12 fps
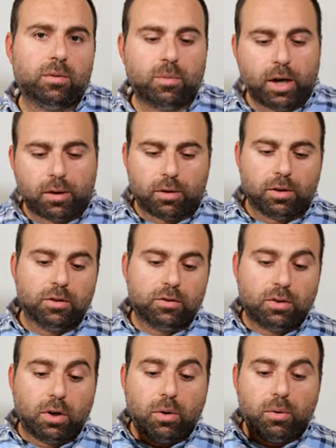the router.
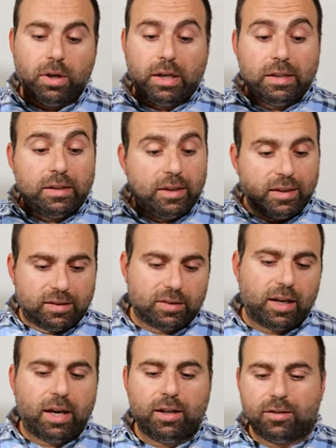So in this
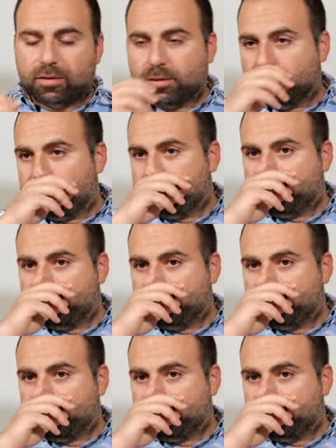case,